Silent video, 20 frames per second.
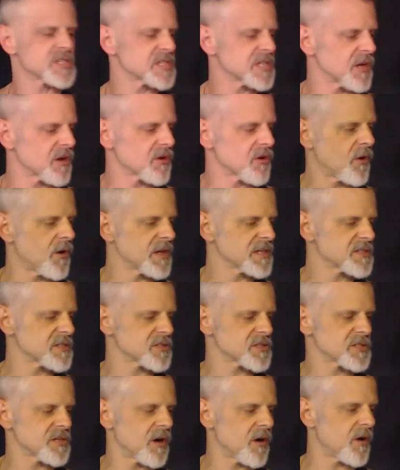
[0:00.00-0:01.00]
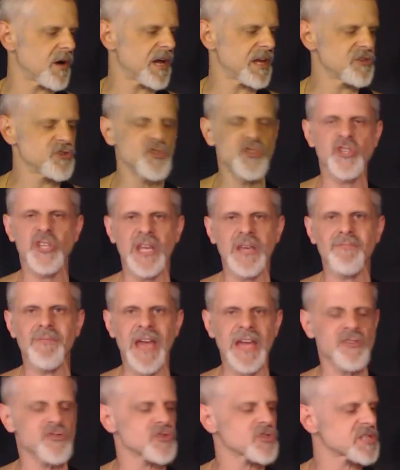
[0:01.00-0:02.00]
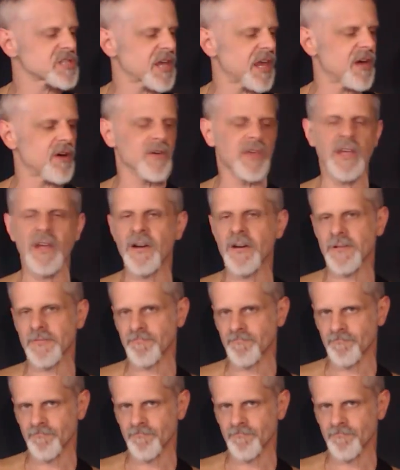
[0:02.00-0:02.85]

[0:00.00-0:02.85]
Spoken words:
So a G major scale here